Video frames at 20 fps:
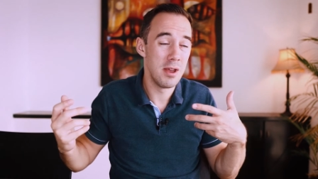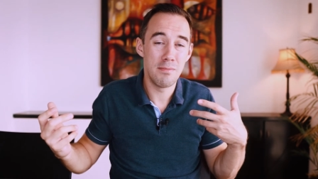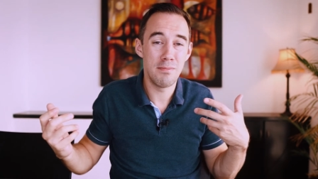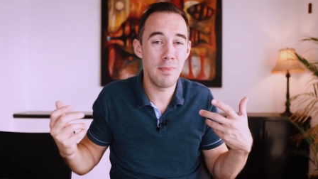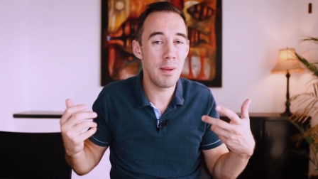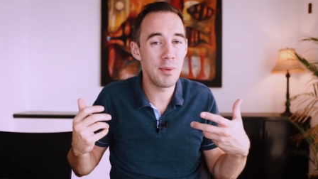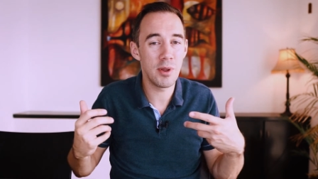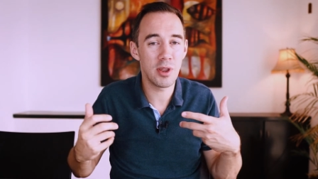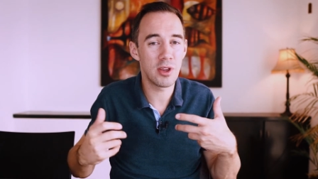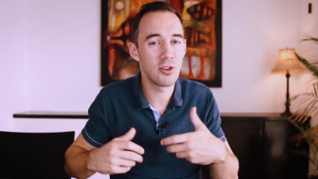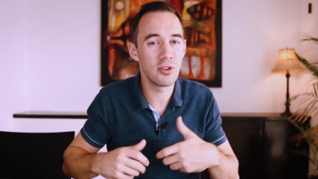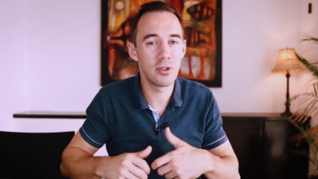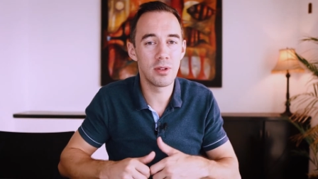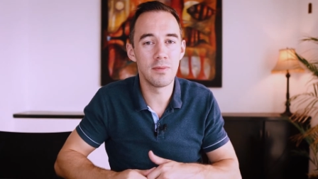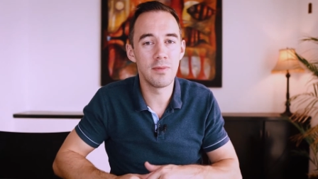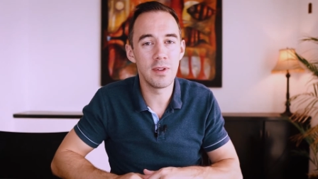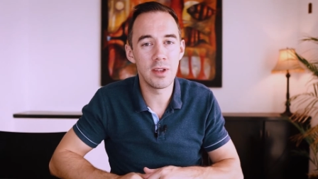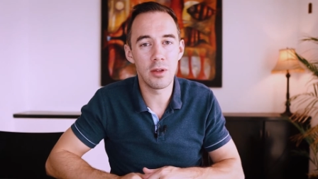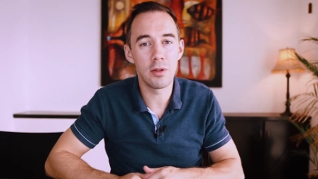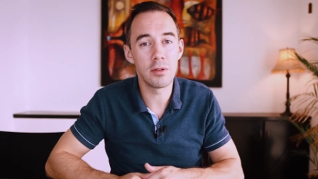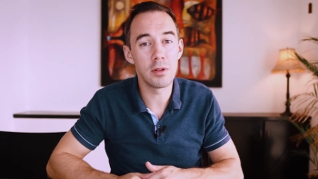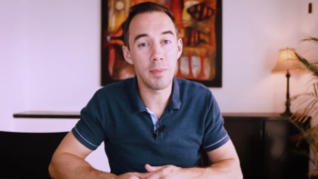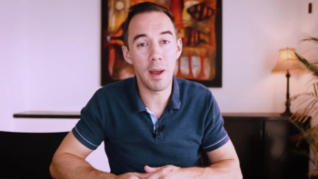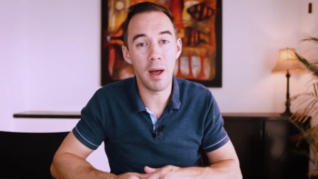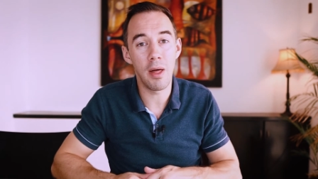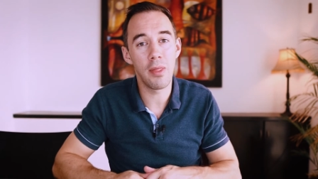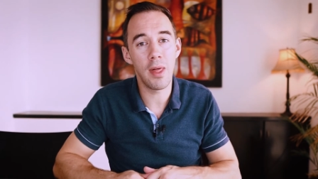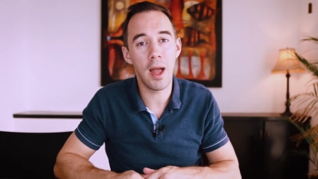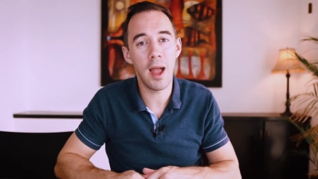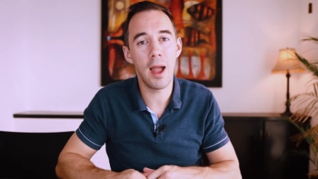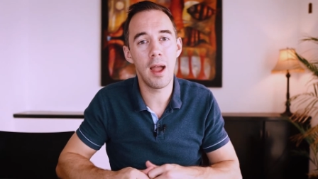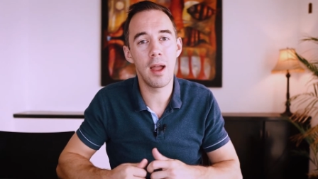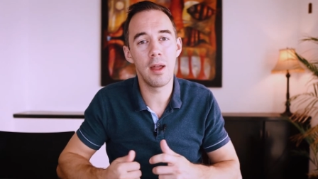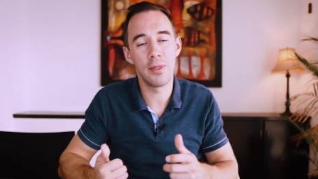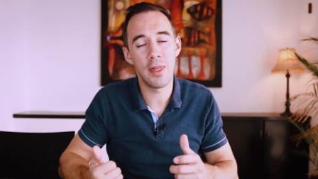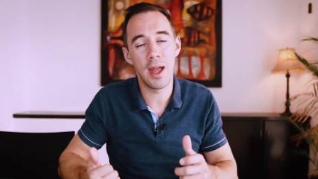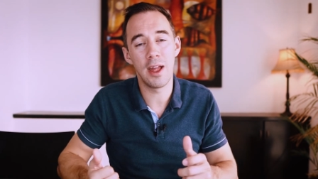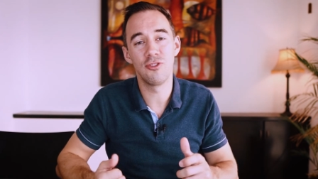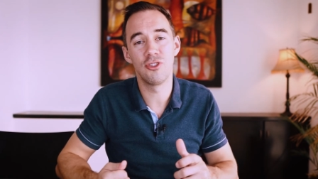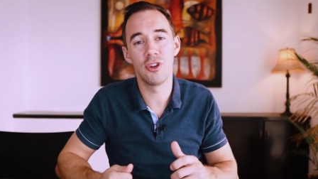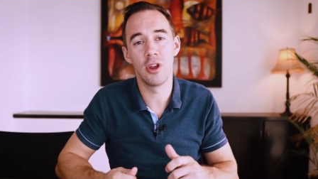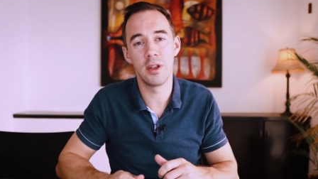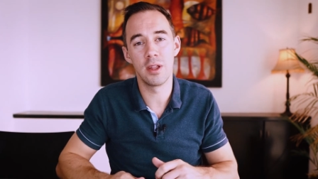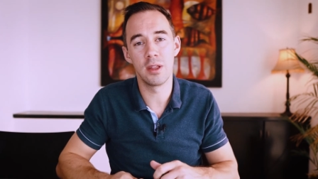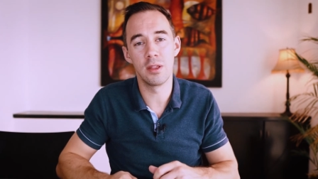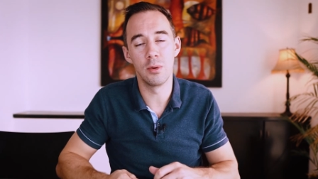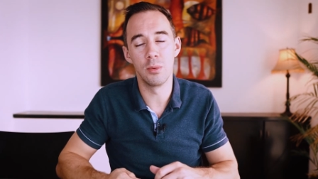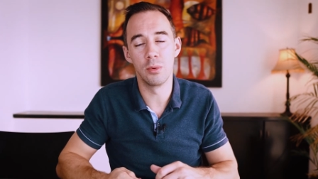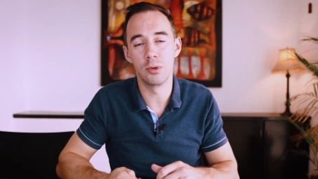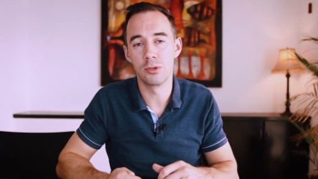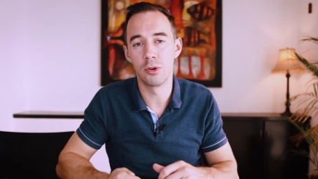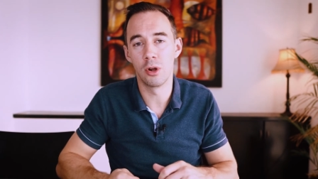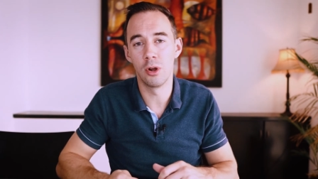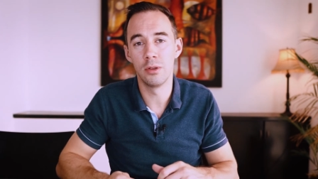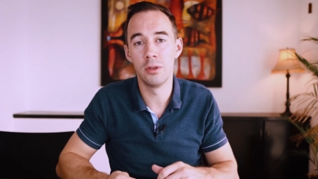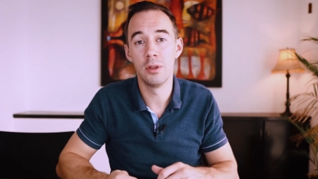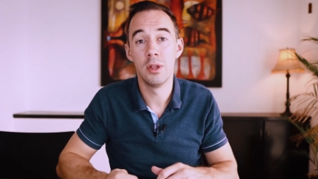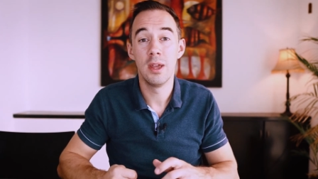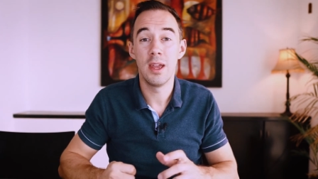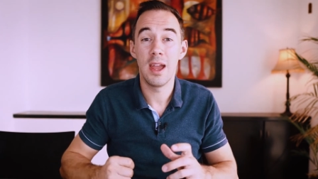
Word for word: Maybe I could do some videos about that, that journey that we're on.